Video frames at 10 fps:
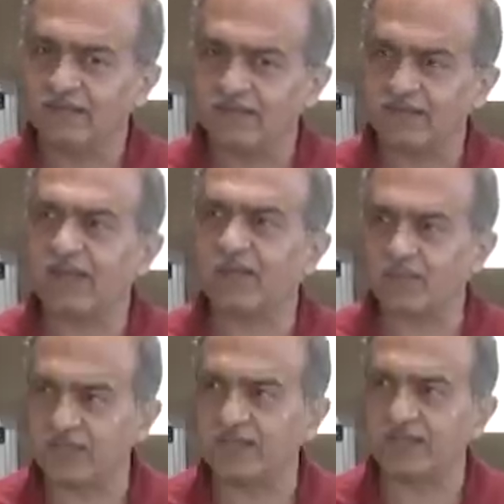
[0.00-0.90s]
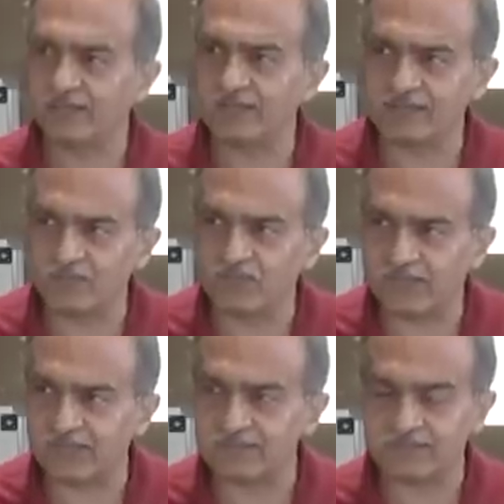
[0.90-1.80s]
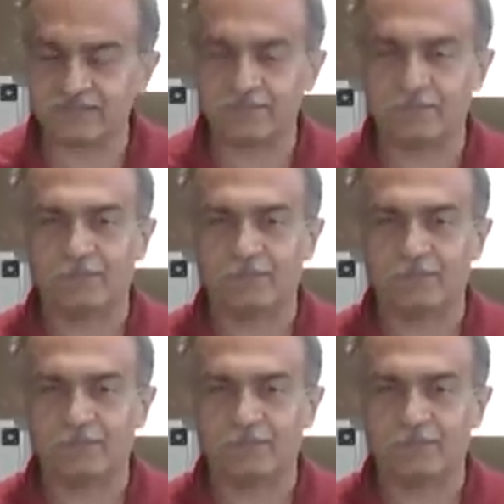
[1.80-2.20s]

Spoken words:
rehabilitated somewhere else.